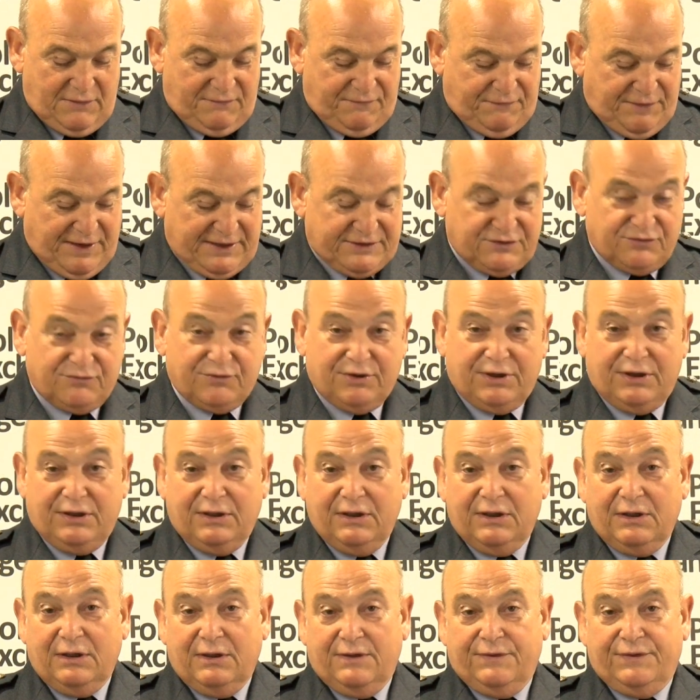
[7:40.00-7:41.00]
flattery,
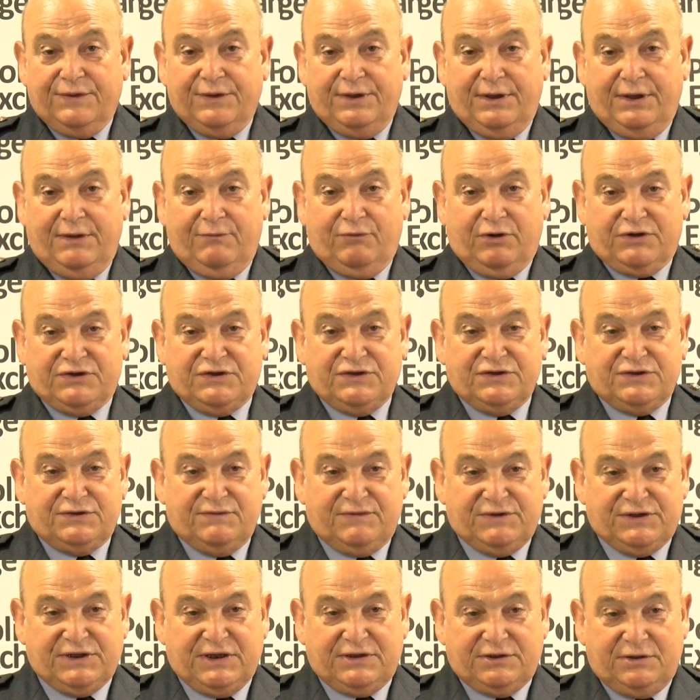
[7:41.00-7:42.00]
the Russians
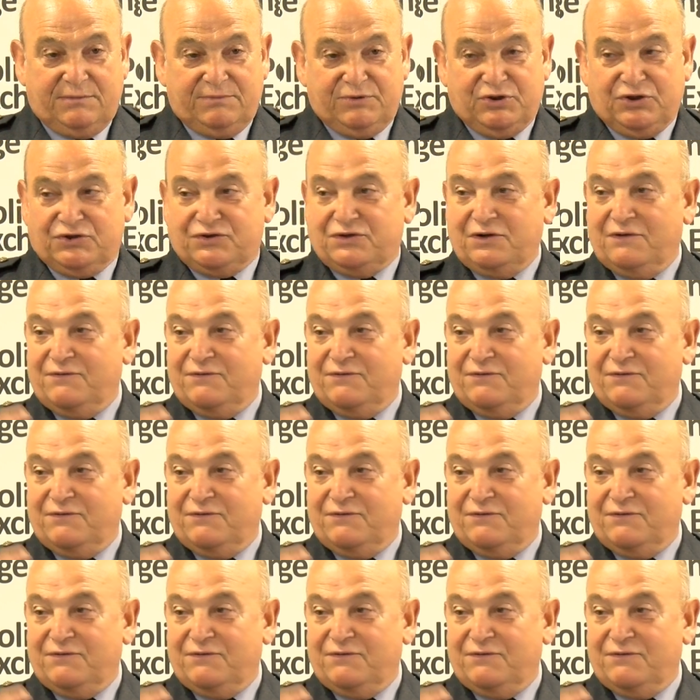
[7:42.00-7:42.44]
have set up just